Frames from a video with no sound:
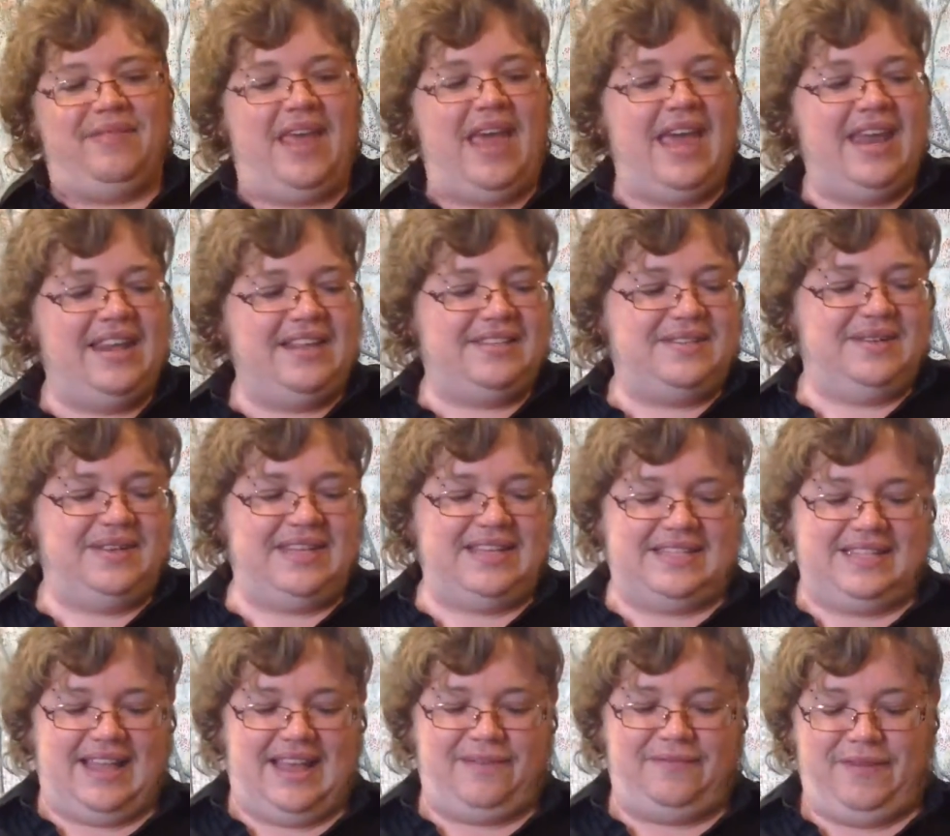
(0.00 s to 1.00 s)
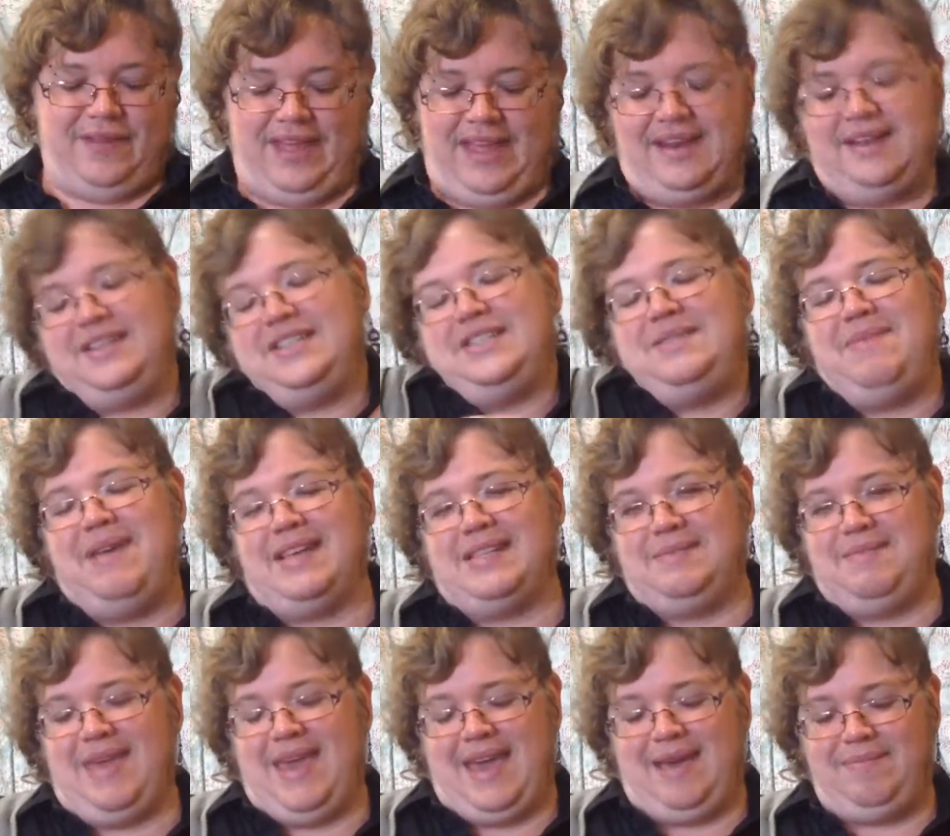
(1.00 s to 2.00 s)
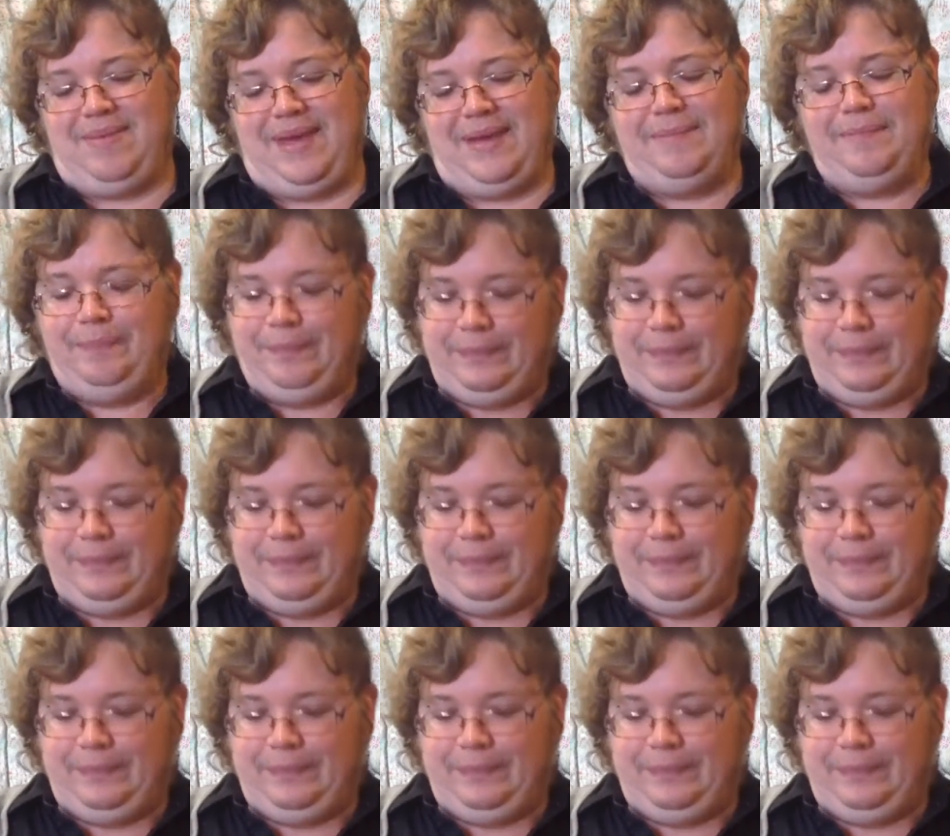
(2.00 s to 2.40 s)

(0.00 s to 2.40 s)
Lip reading: and it's really delightful, and it just makes me happy.